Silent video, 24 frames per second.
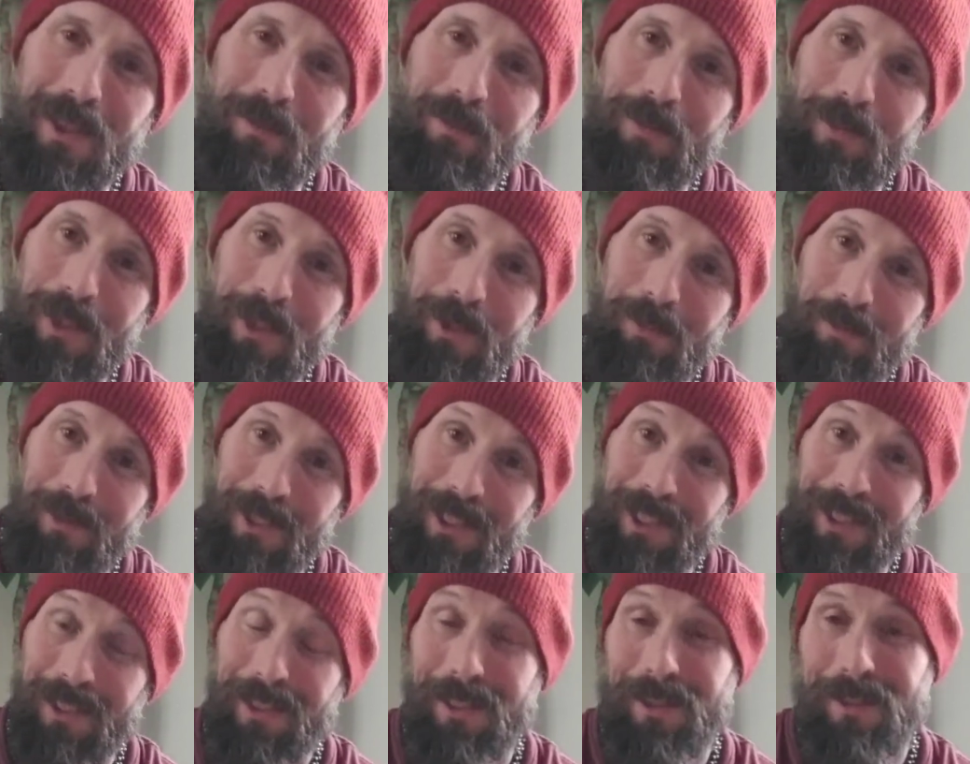empty and
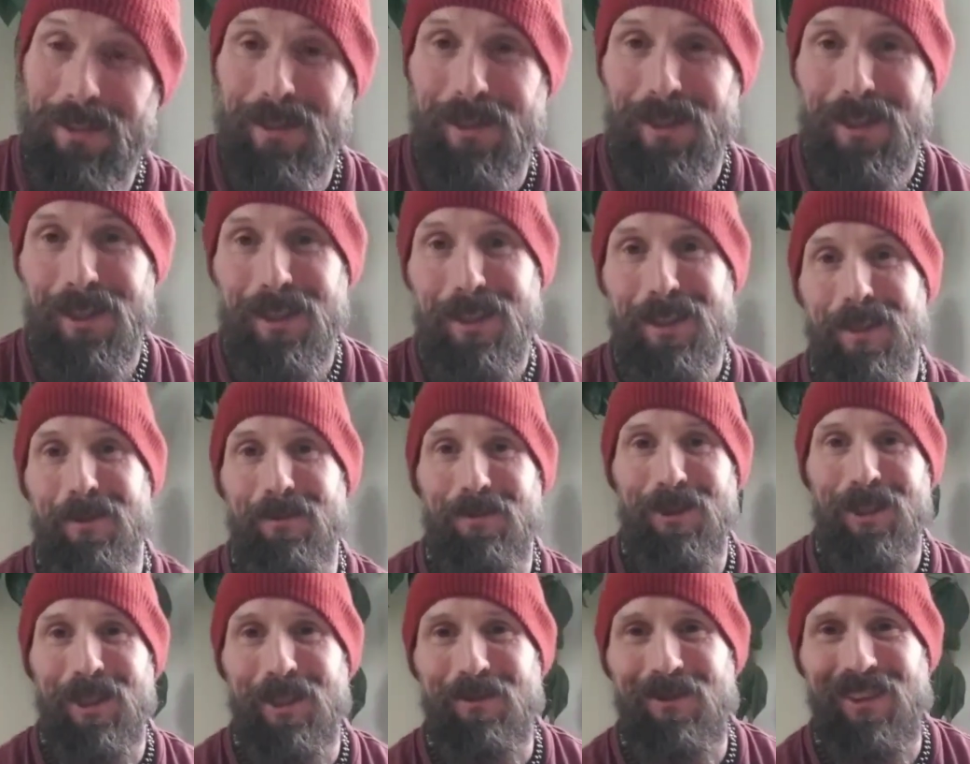meaningless, and it's
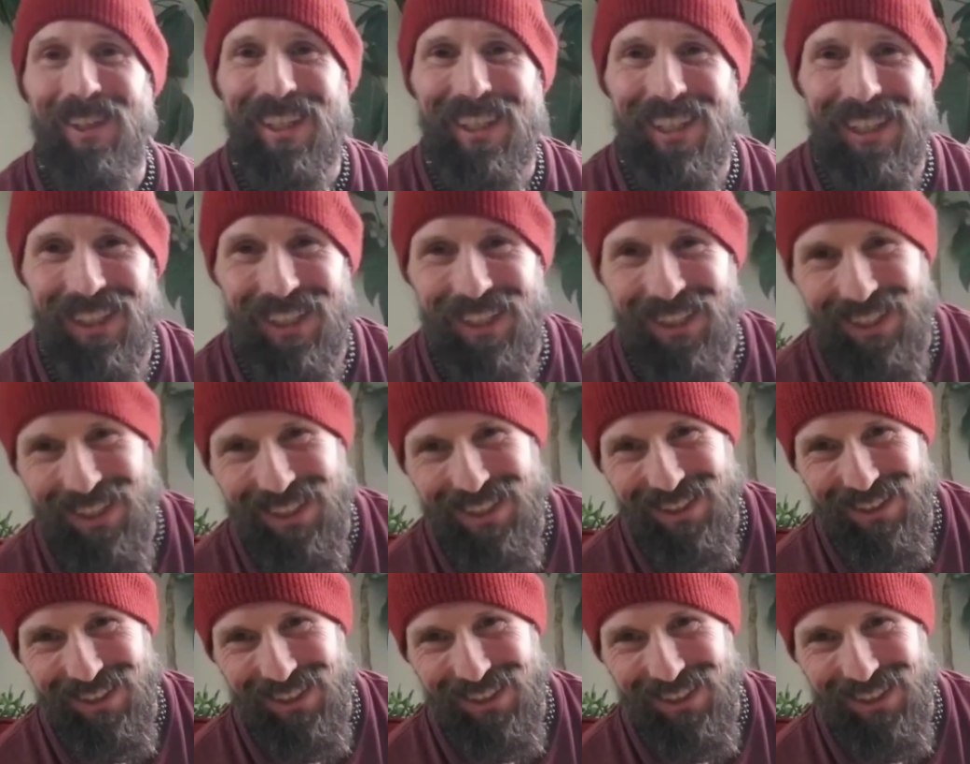empty and meaningless,